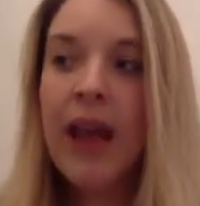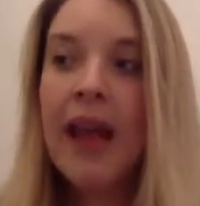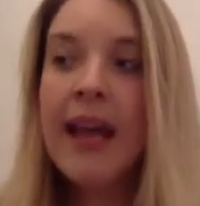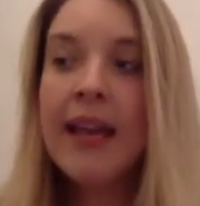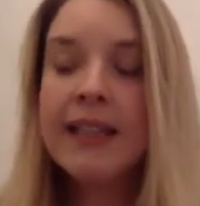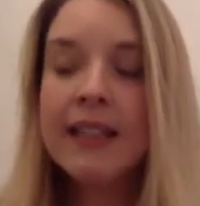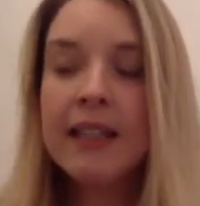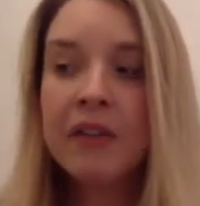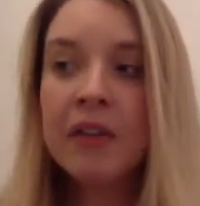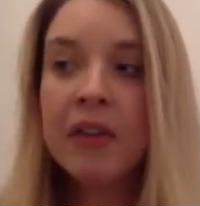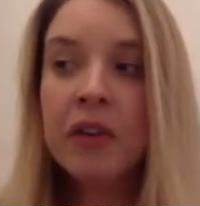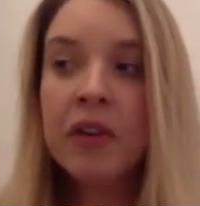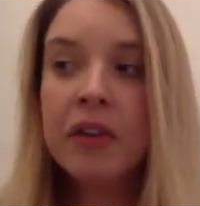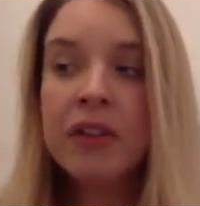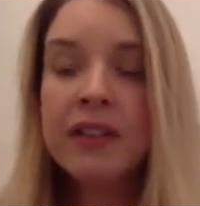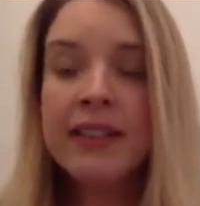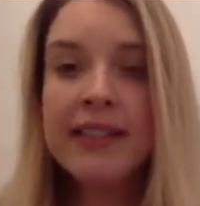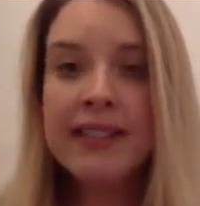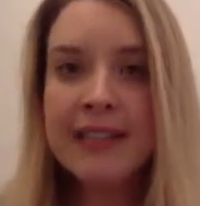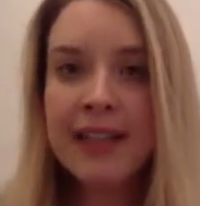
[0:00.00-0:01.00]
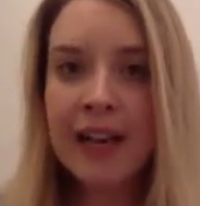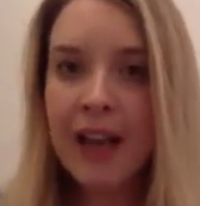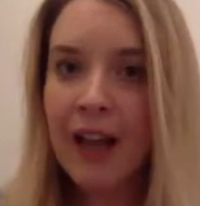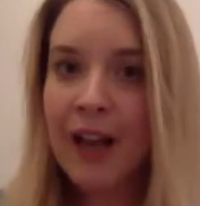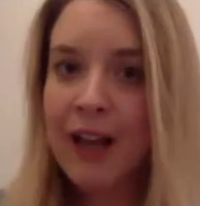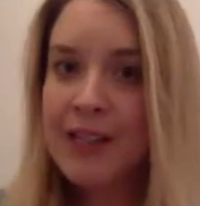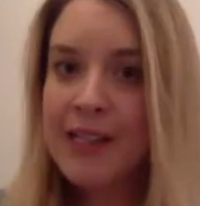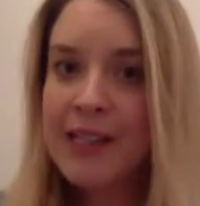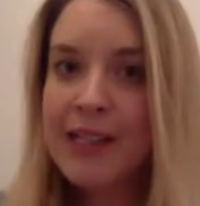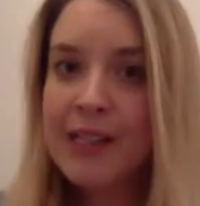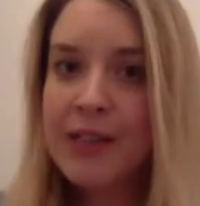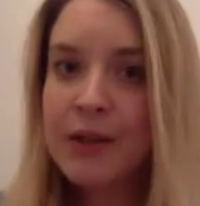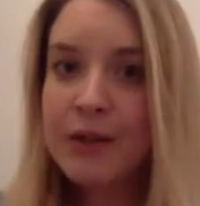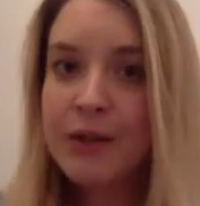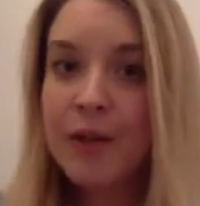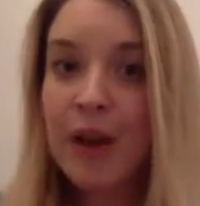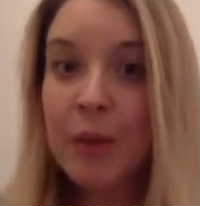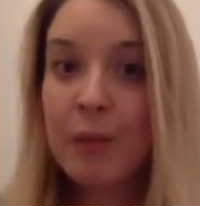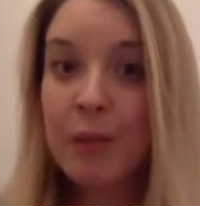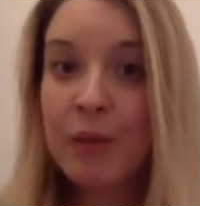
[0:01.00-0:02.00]
It's difficult because his class is sort
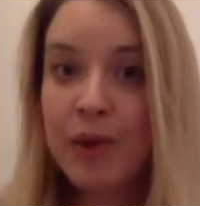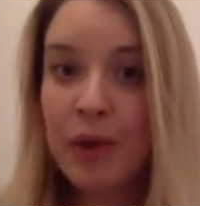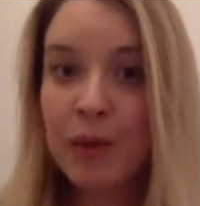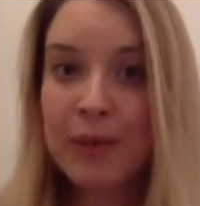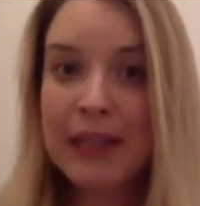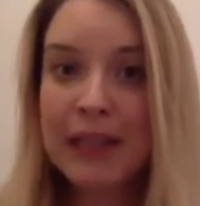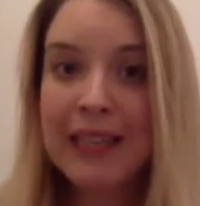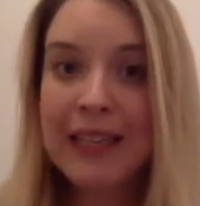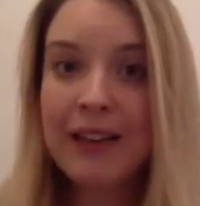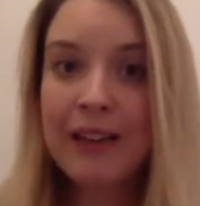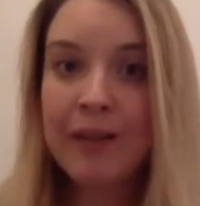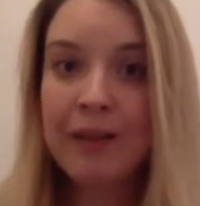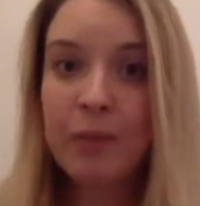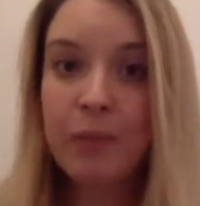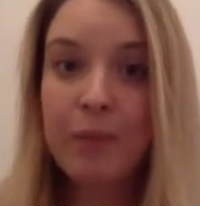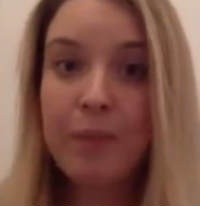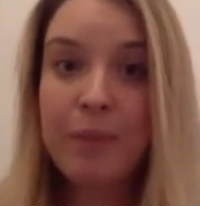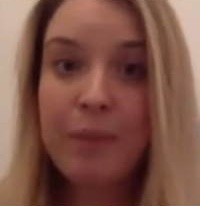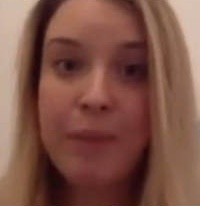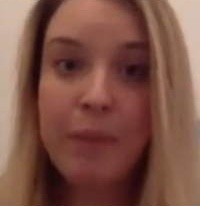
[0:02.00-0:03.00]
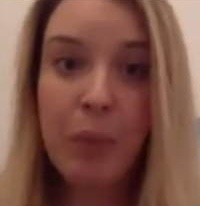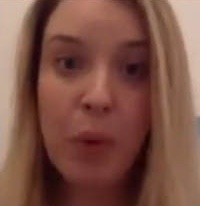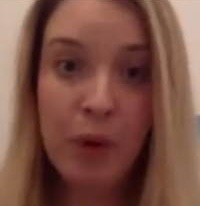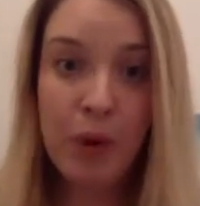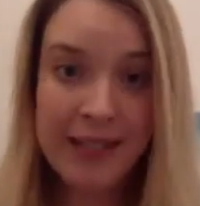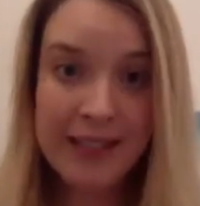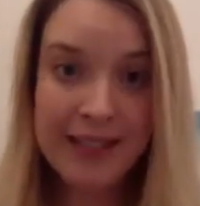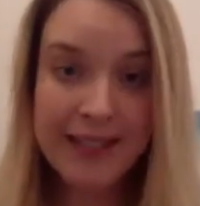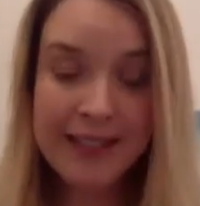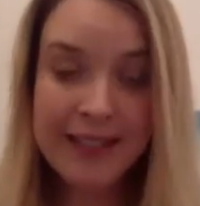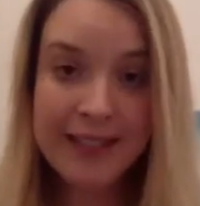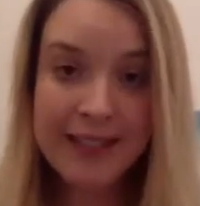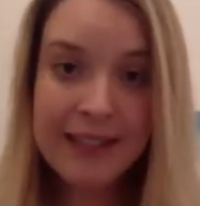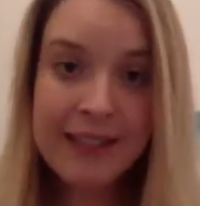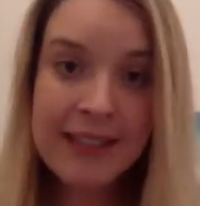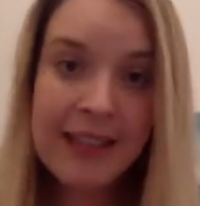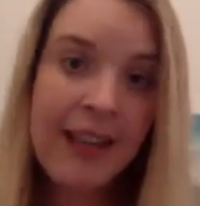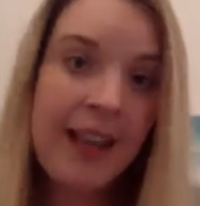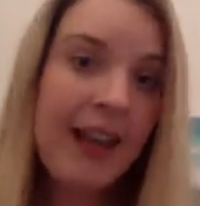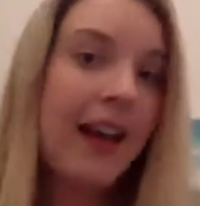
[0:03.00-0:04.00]
of like predominantly boys.
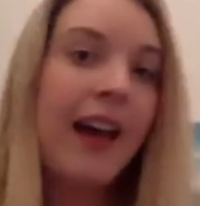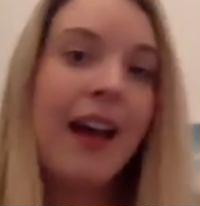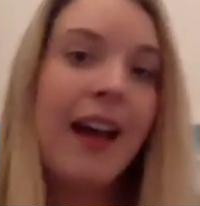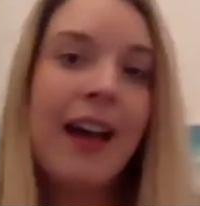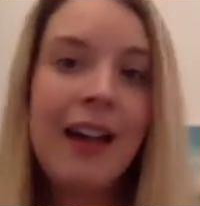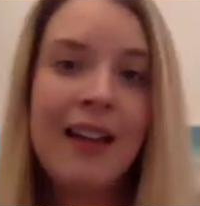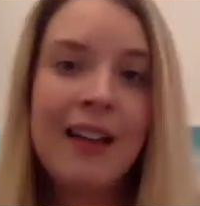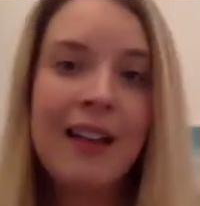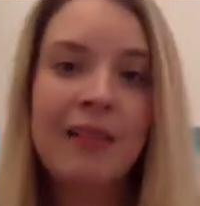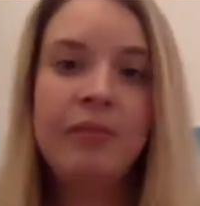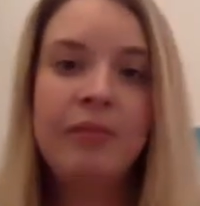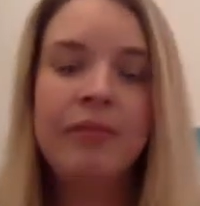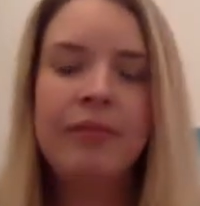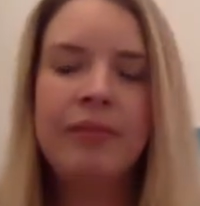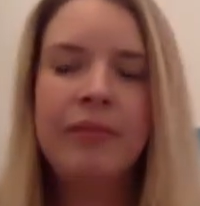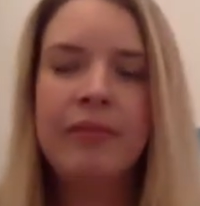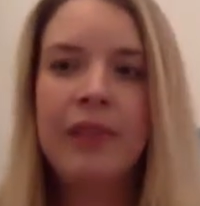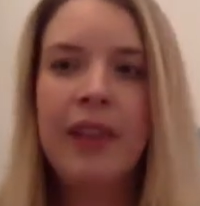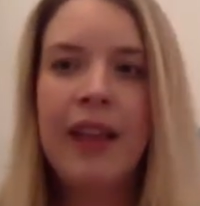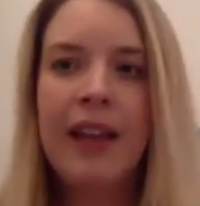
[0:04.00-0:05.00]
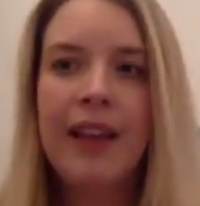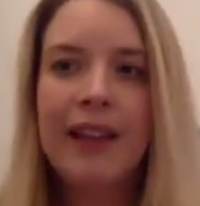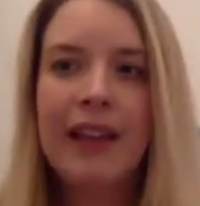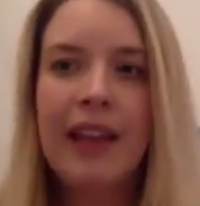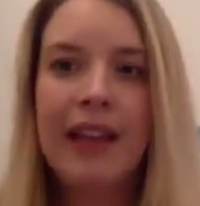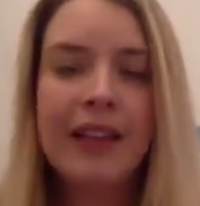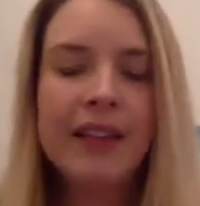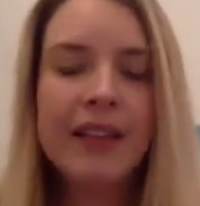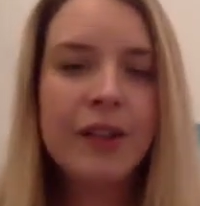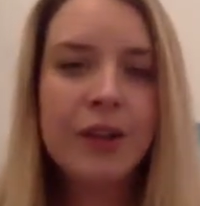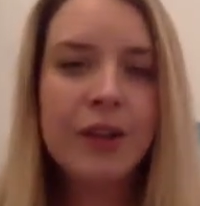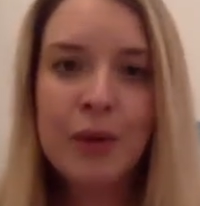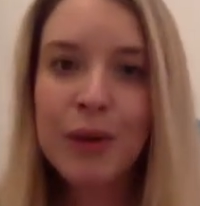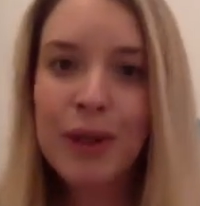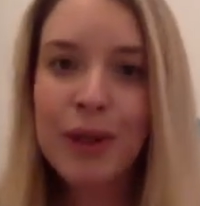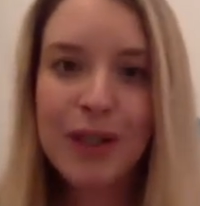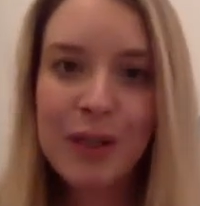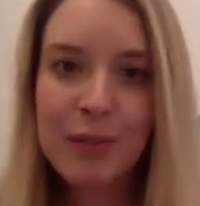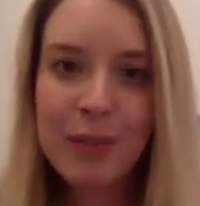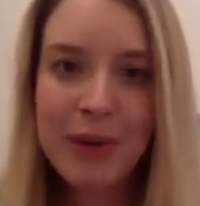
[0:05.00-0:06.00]
Like his school
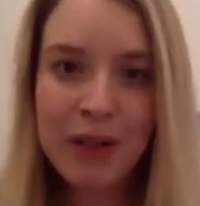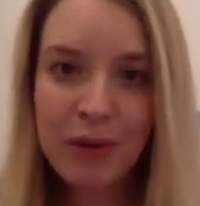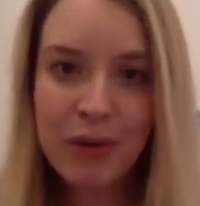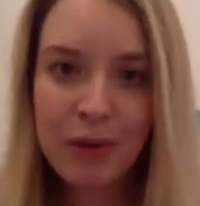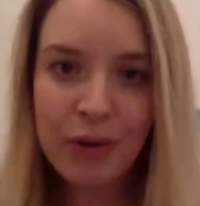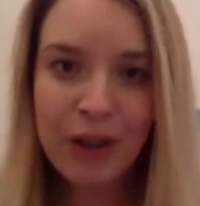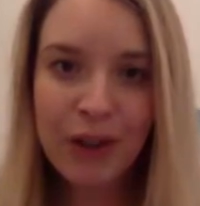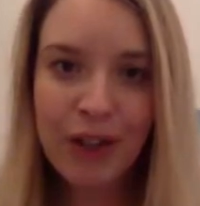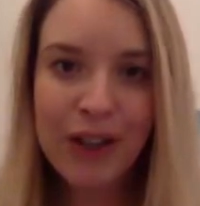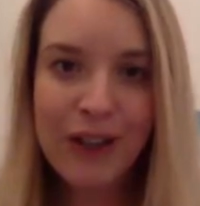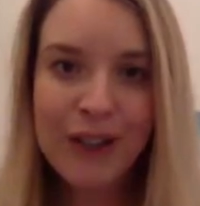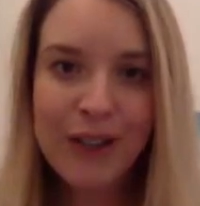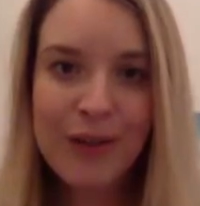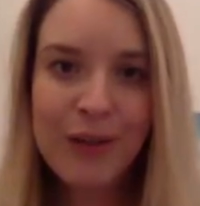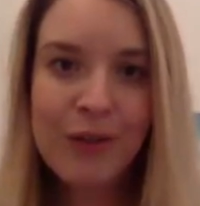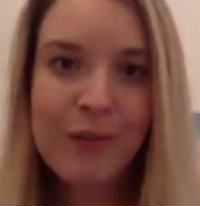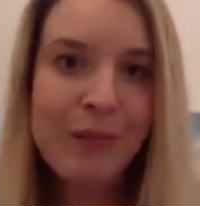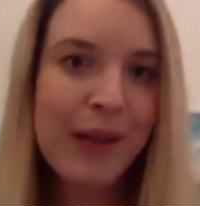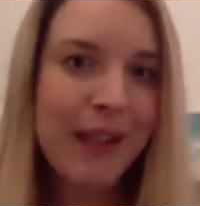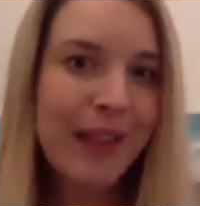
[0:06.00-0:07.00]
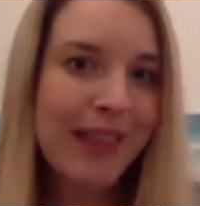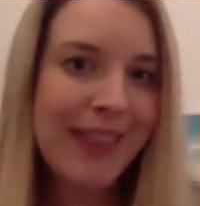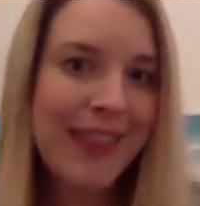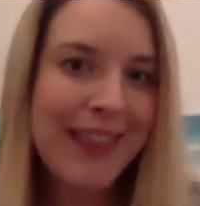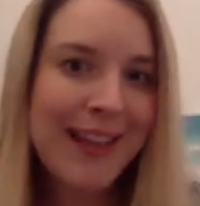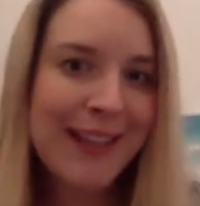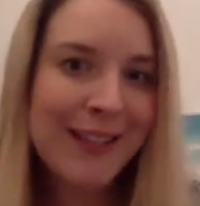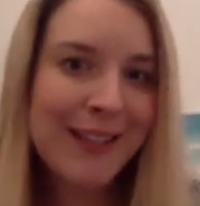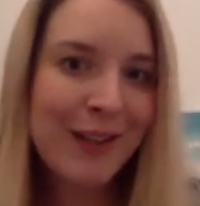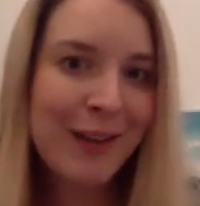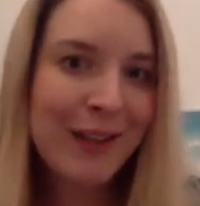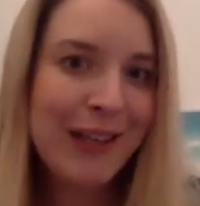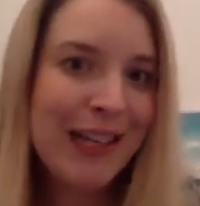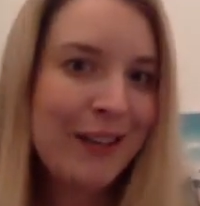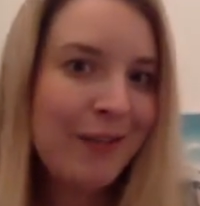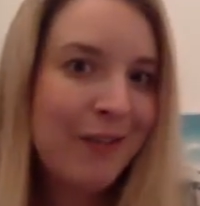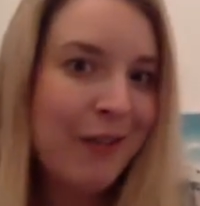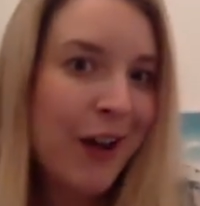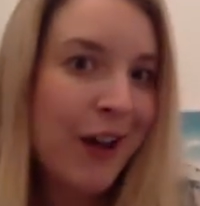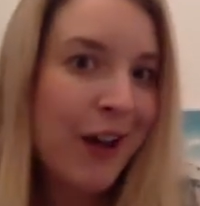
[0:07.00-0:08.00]
used to be an all-girls school, but there's only
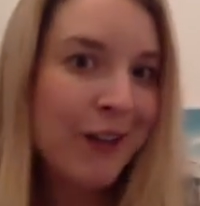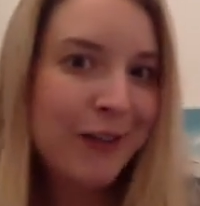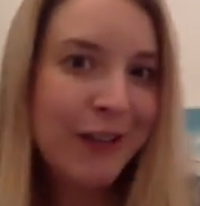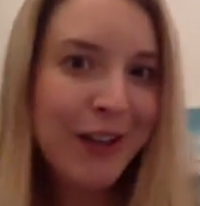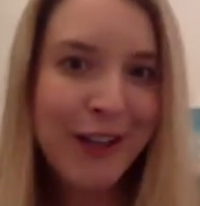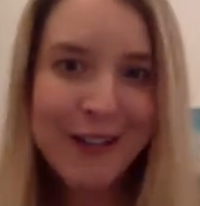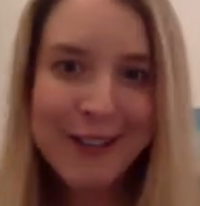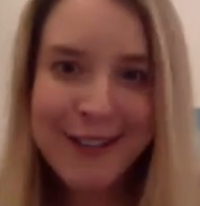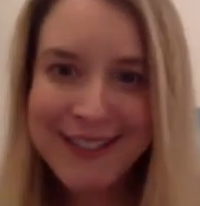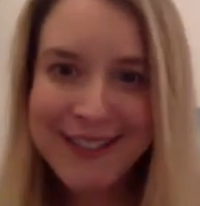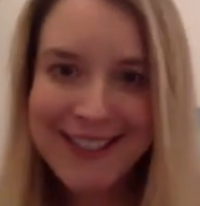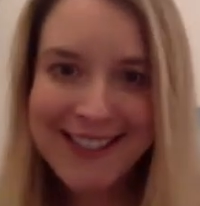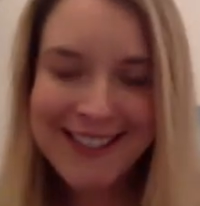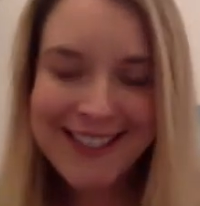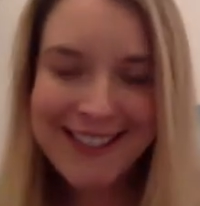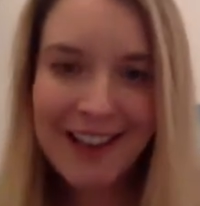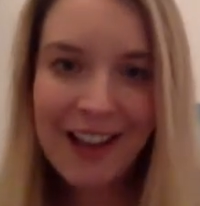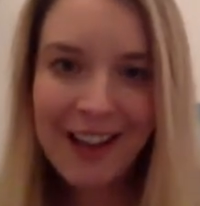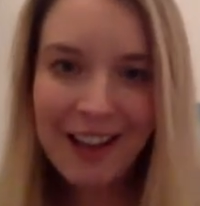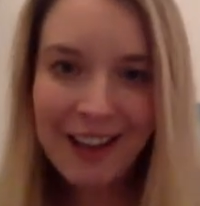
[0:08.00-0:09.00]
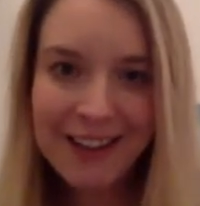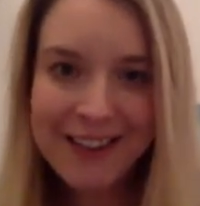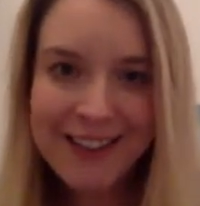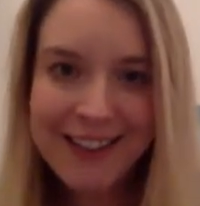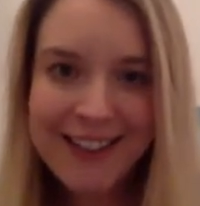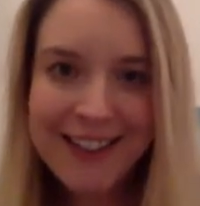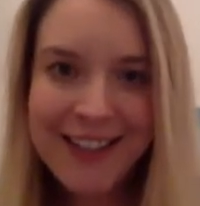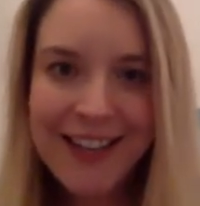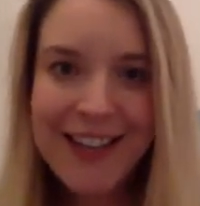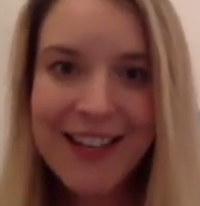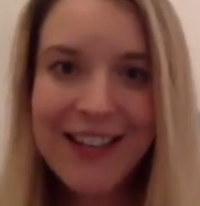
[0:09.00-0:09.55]
5 girls in his class.